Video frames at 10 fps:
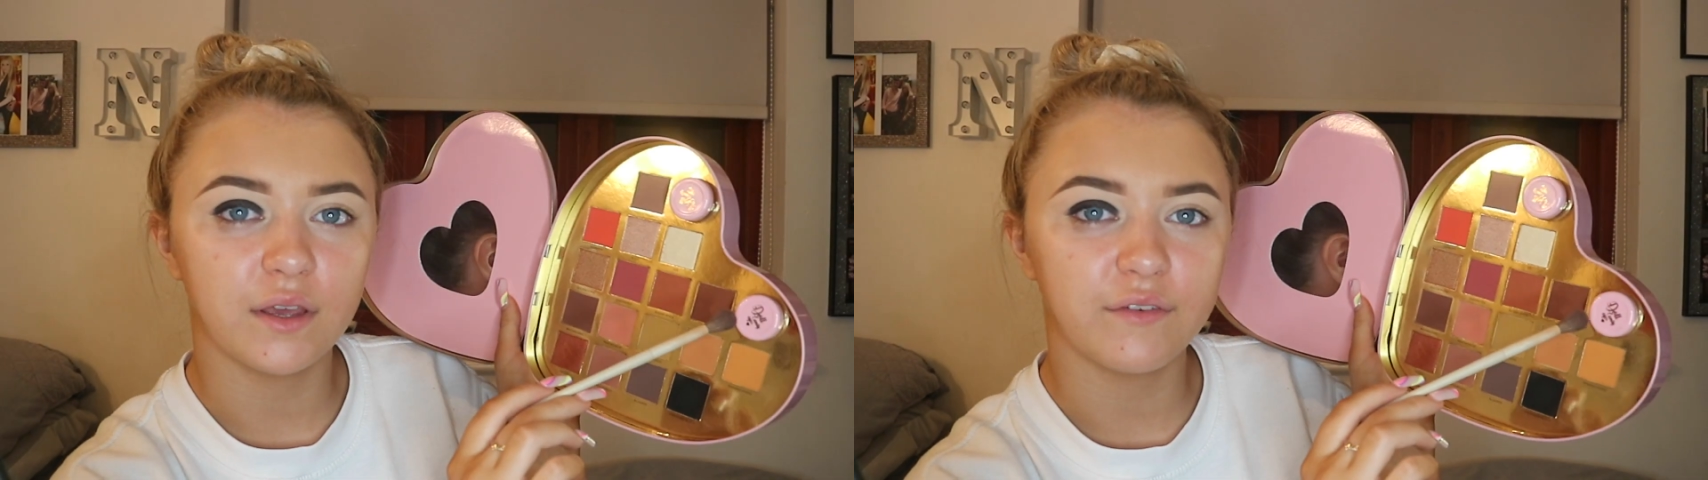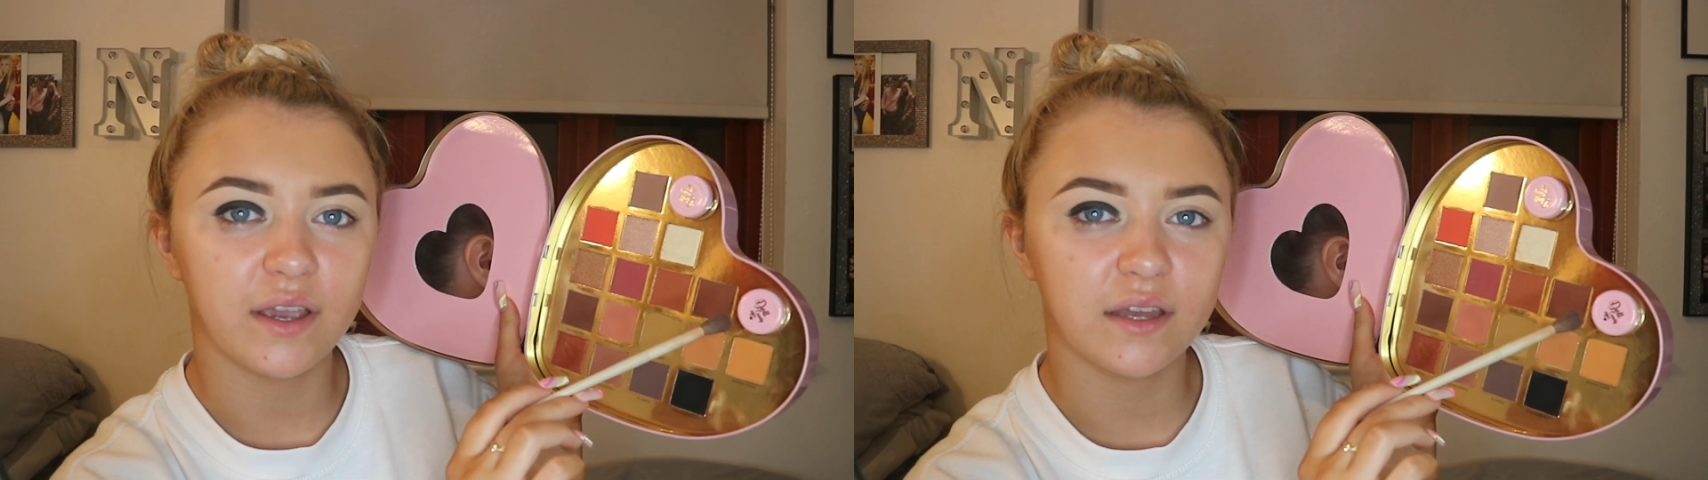
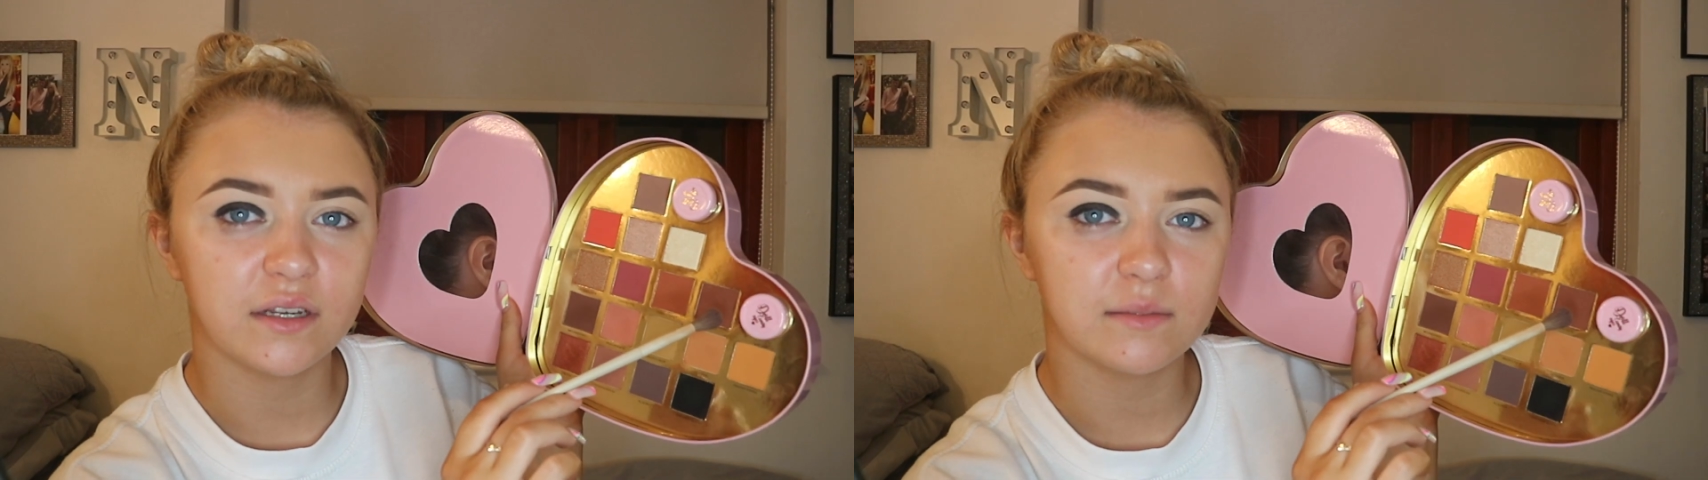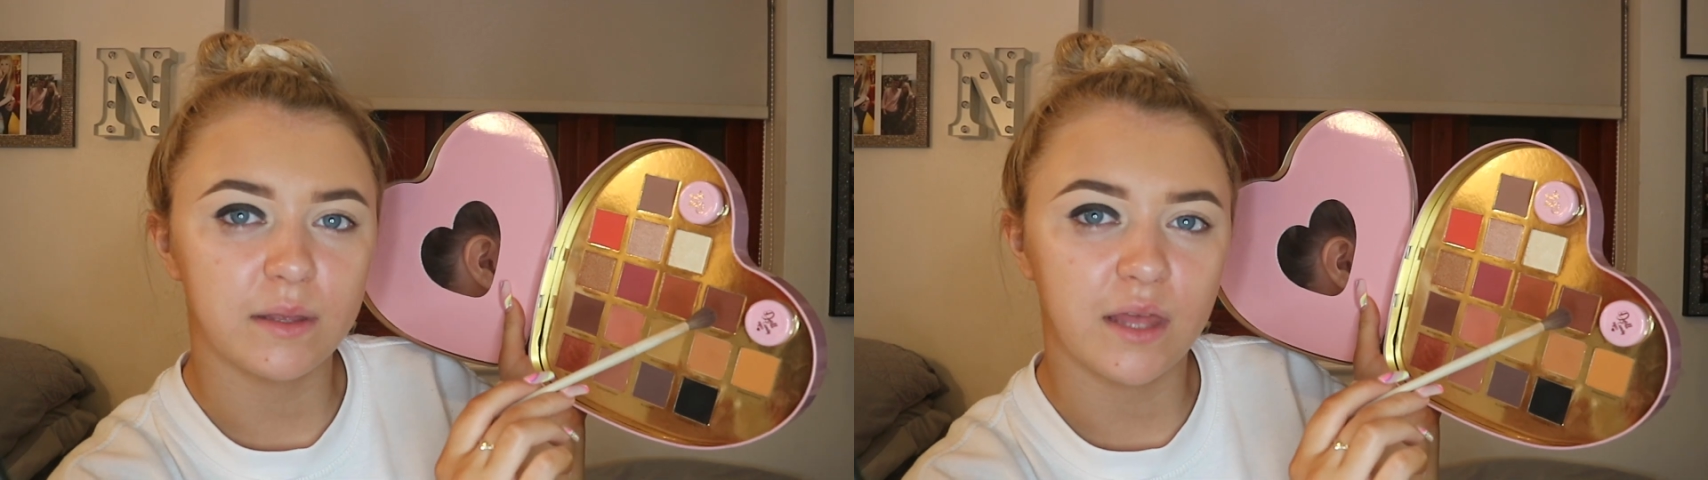if I can
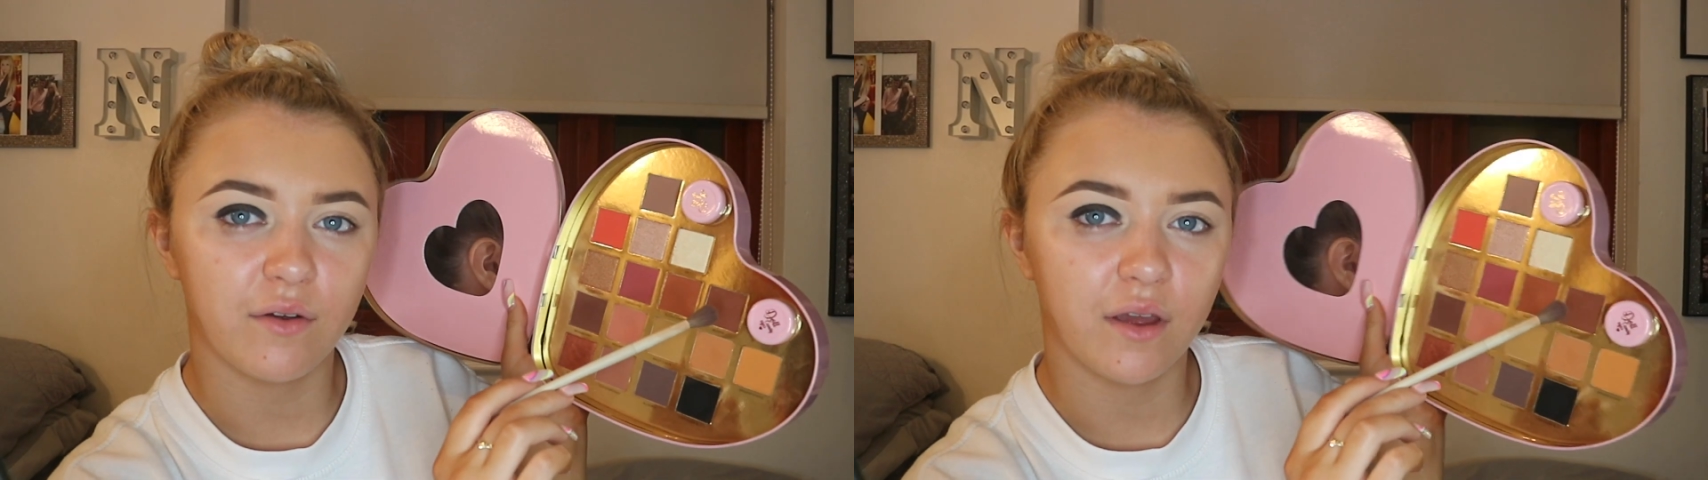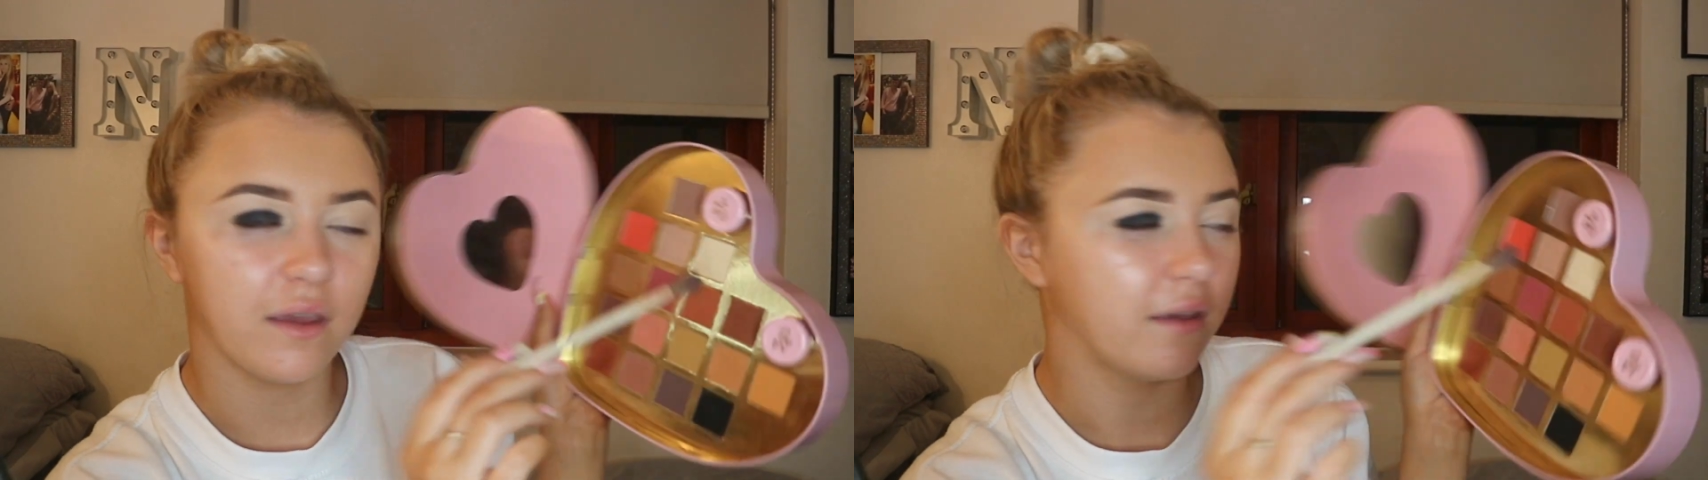explain that right.